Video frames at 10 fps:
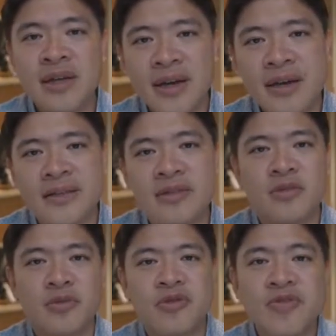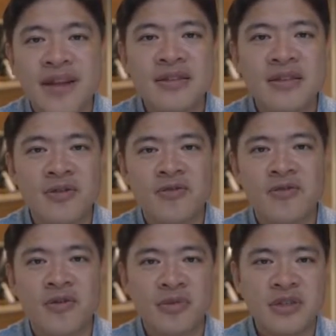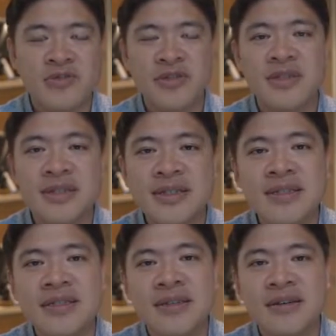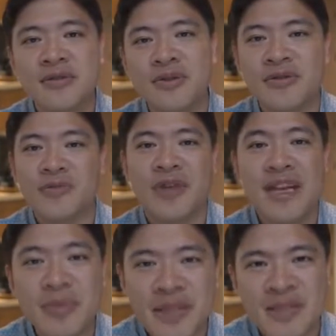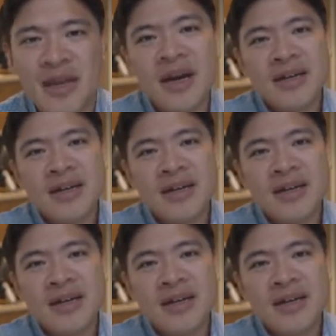kids to prevent them from different diseases, including rabies.